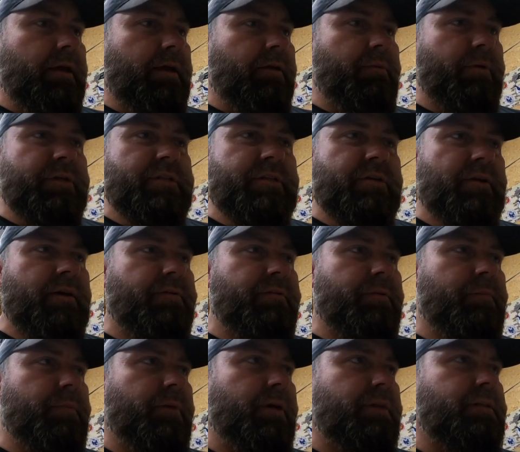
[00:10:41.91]
And we still have
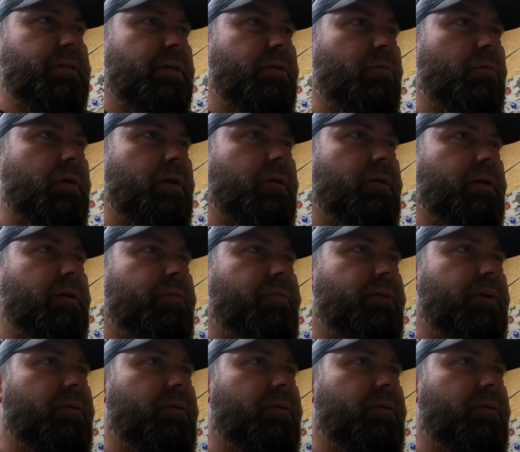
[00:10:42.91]
a butt ton of wiring to